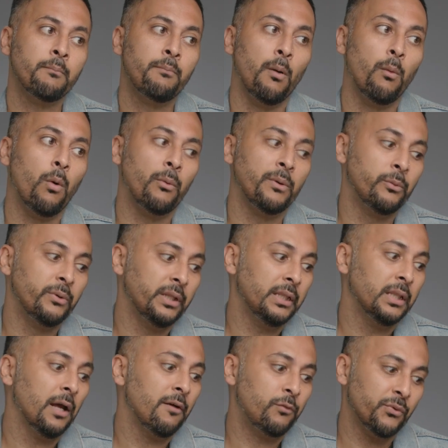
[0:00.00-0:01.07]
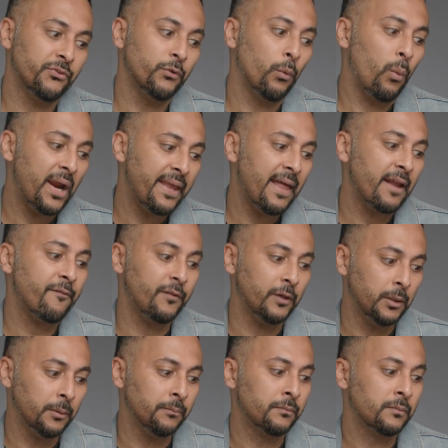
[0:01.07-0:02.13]
But what we really loved was the way that
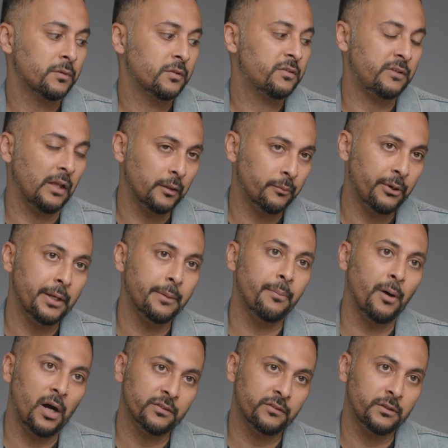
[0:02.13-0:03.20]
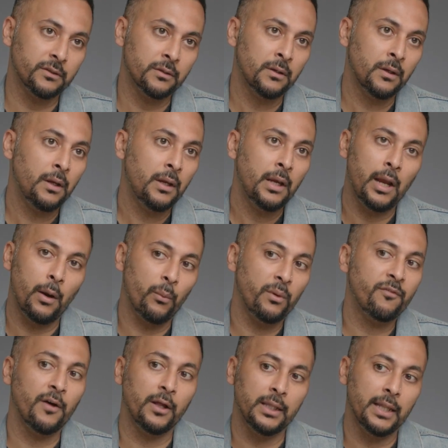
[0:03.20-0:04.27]
film celebrated Boston, and we
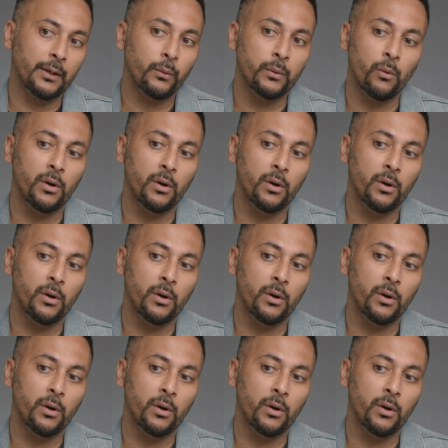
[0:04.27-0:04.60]
felt like we